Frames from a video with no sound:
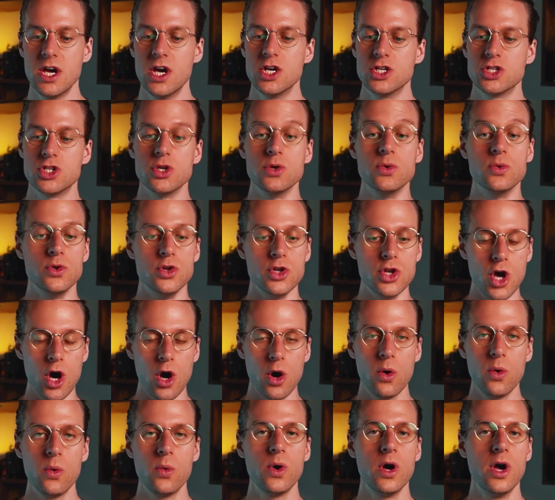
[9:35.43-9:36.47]
So you
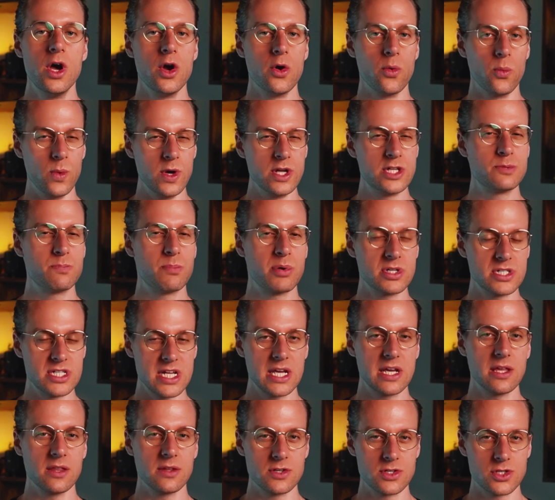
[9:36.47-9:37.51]
know which
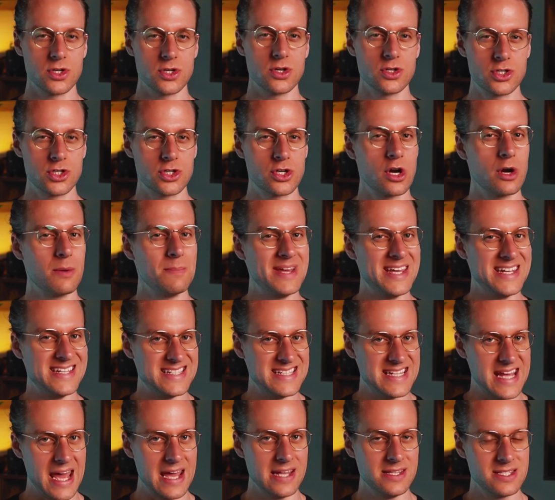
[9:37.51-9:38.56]
particular search term
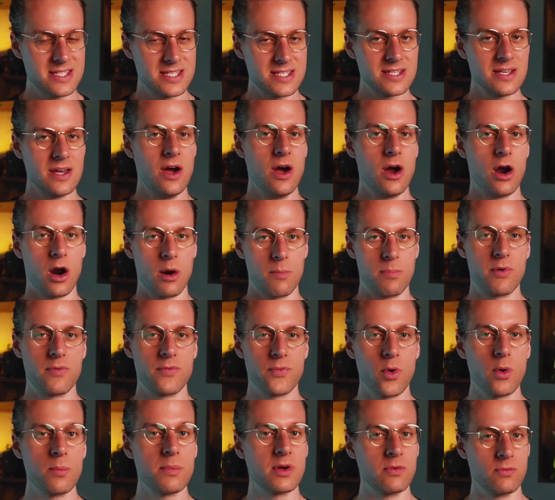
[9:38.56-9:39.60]
intents are
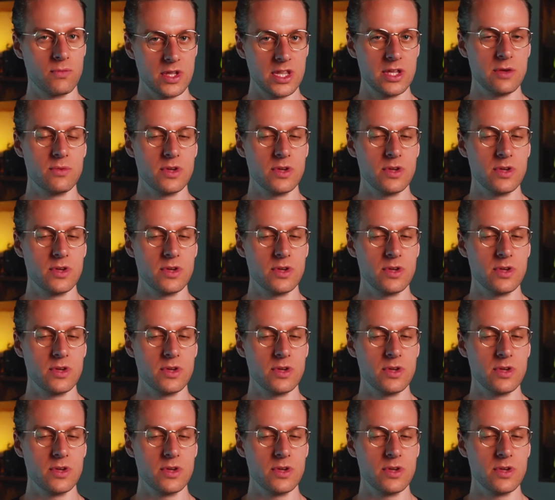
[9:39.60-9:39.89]
performing really,